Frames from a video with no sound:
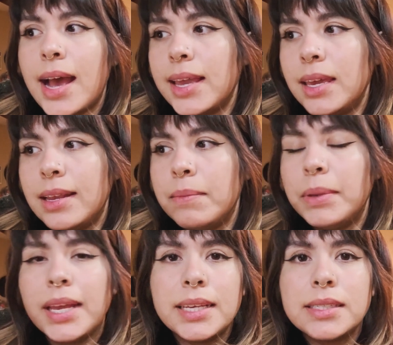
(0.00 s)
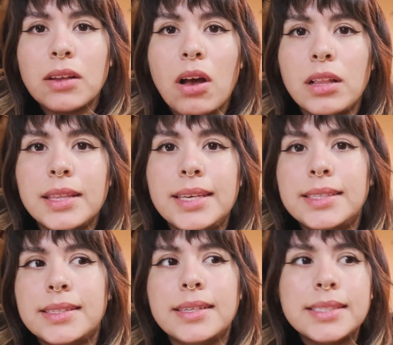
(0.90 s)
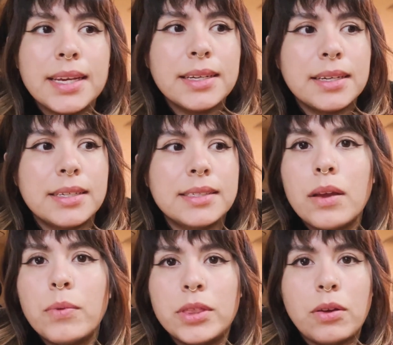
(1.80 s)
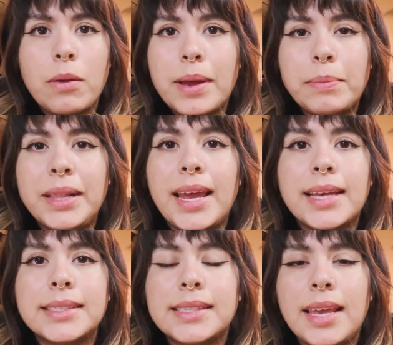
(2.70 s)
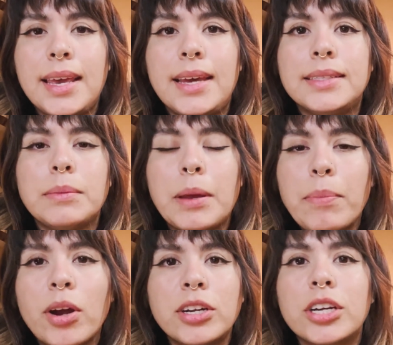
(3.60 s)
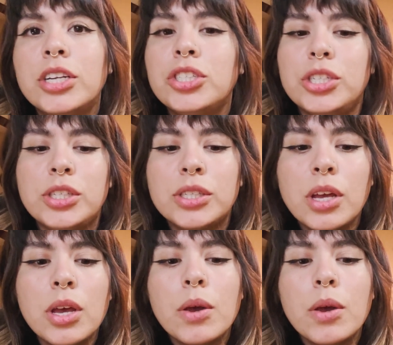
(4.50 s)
I can place all of these containers with all my plants and my partner can just